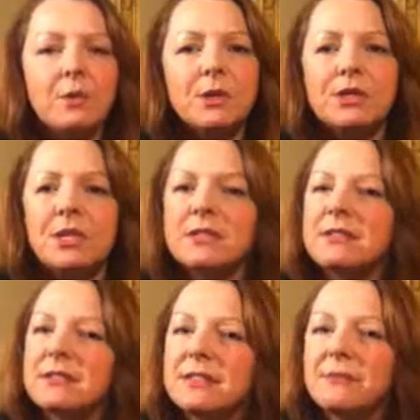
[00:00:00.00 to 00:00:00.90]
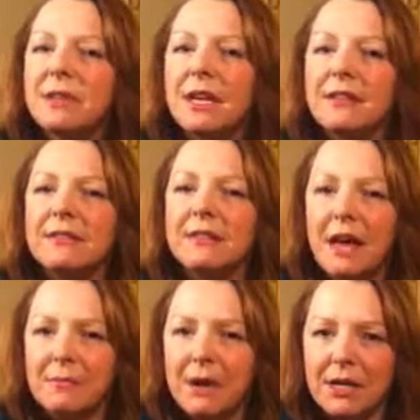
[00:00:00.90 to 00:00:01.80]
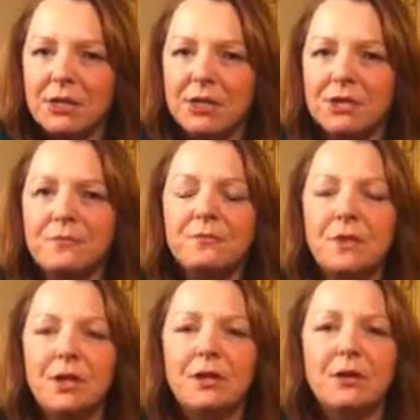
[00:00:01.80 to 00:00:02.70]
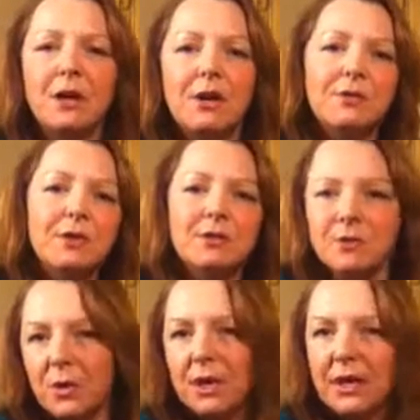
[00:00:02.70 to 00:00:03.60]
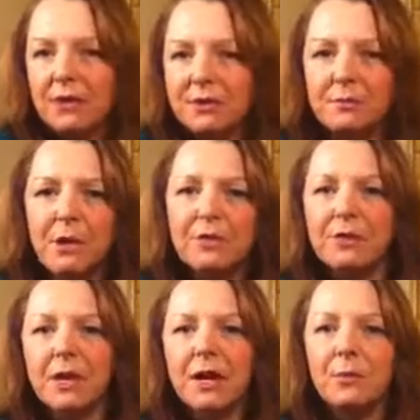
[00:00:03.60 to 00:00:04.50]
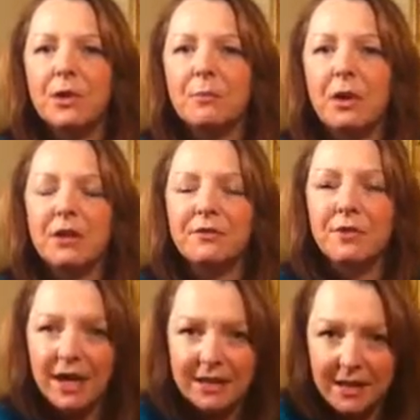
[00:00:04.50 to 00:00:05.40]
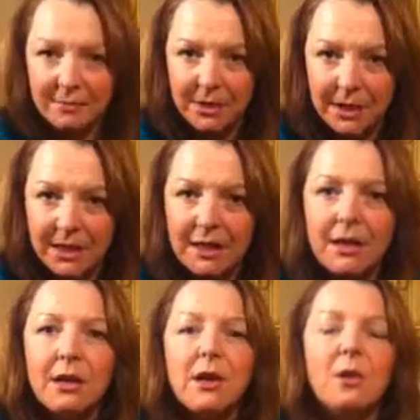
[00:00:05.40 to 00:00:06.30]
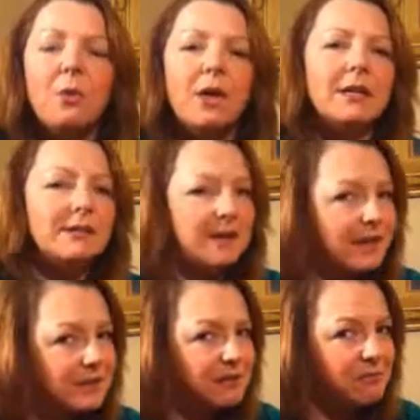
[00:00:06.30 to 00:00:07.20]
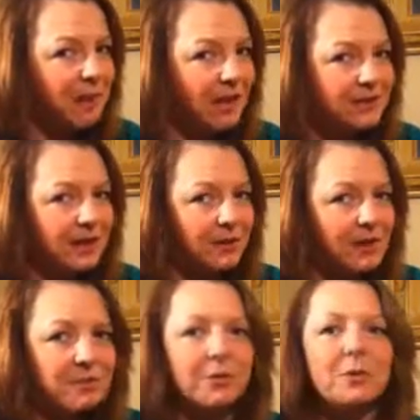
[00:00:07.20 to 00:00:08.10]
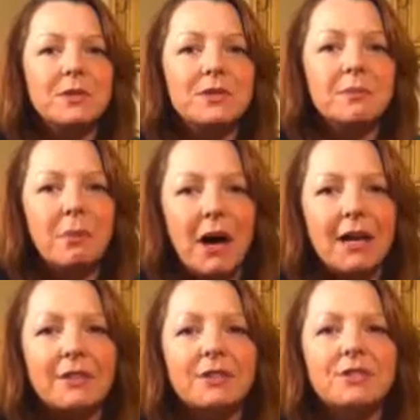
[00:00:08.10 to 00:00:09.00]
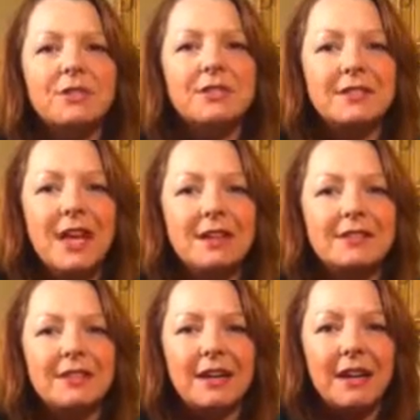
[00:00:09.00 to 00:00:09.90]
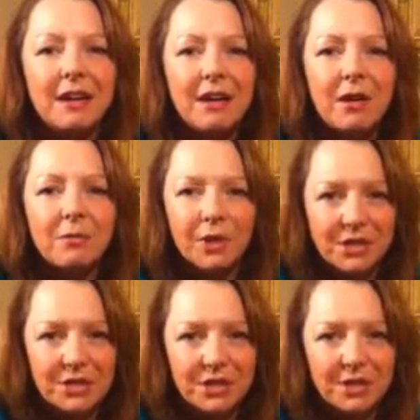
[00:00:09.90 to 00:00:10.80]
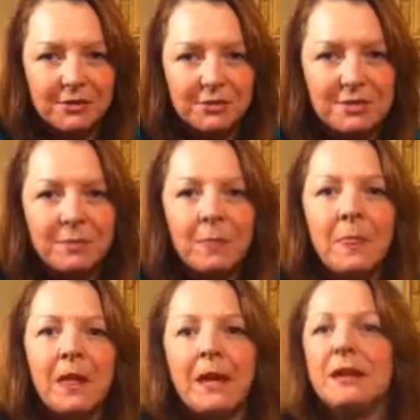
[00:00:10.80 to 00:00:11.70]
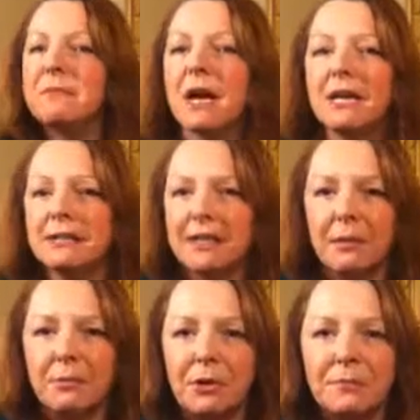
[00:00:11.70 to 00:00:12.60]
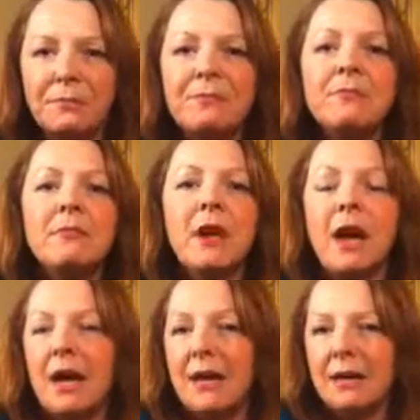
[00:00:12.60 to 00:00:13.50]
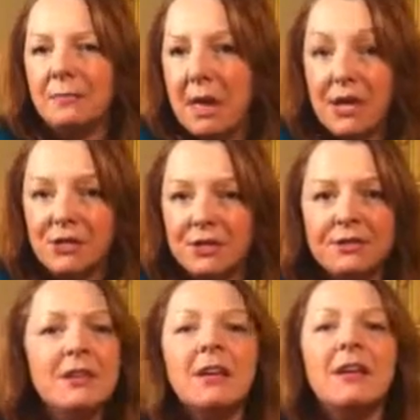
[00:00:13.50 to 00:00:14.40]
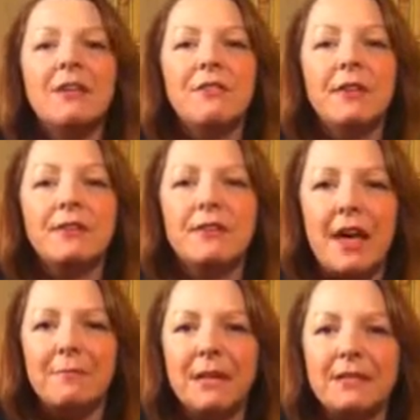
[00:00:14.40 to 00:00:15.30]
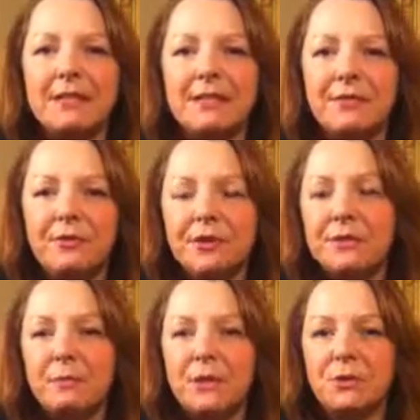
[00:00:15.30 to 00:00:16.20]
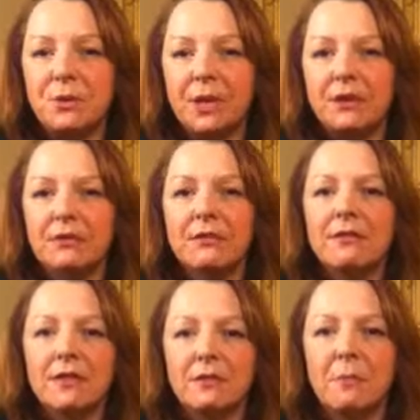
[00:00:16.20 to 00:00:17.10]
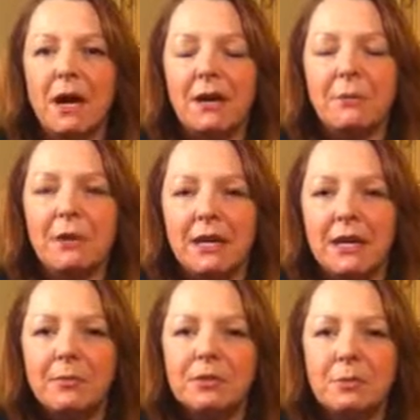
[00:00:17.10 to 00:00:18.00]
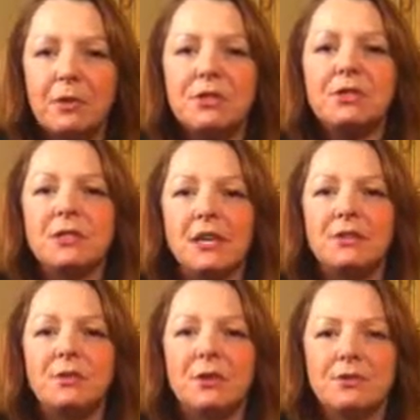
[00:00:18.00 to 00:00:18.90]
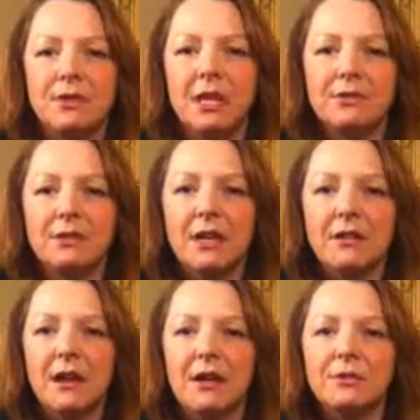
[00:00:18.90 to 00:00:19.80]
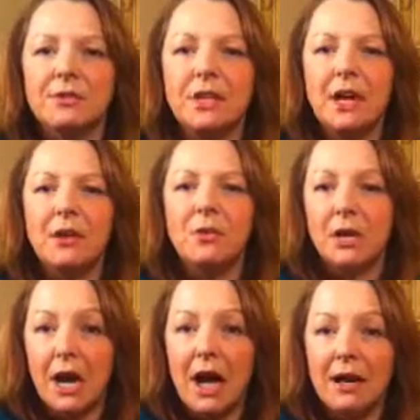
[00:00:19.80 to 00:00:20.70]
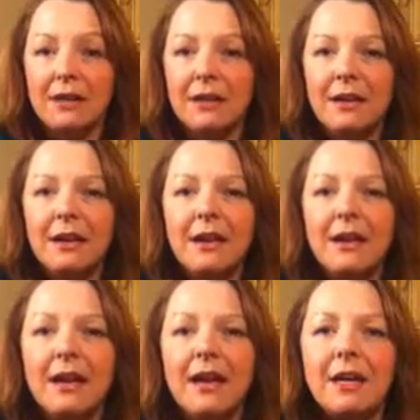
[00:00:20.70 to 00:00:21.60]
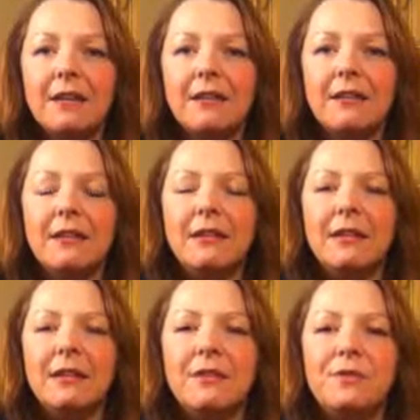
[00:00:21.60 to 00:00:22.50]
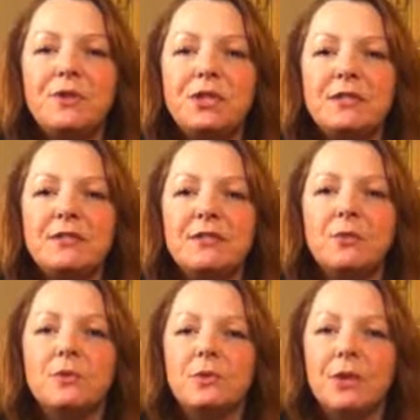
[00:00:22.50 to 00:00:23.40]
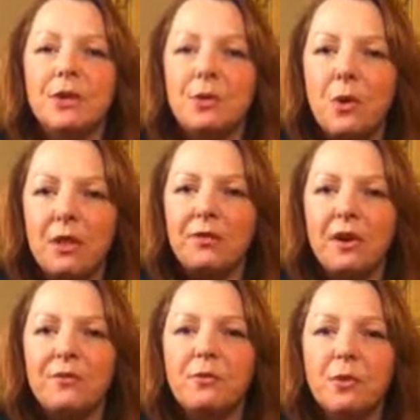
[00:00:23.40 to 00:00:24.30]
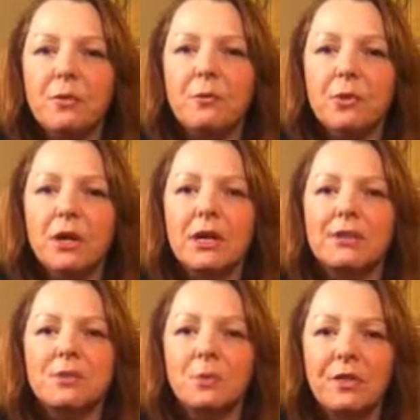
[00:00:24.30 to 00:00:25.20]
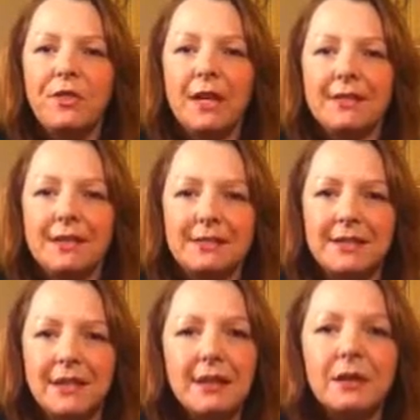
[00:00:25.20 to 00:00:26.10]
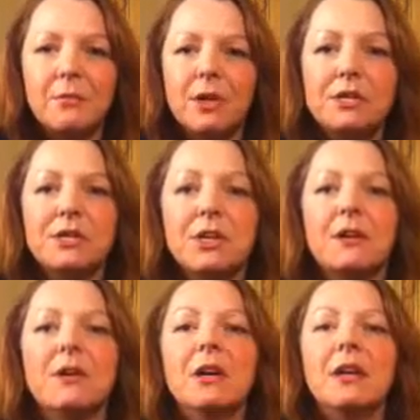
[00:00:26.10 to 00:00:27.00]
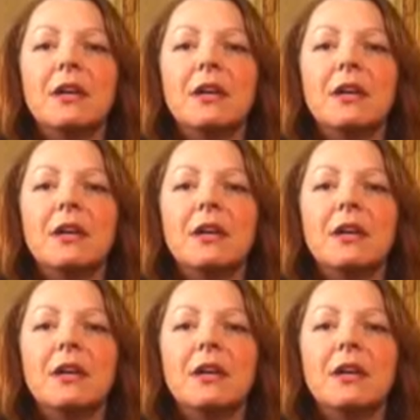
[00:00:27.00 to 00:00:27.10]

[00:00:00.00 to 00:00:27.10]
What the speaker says: which doesn't seem like that much. $120 a month, okay, we could probably find that money. What it does impact, however, was the buyer's debt to income ratios. And in my example, I imagined that made the difference between this buyer being able to purchase that $200,000 house or not. And if she still was going to qualify for a mortgage with that debt to income ratio,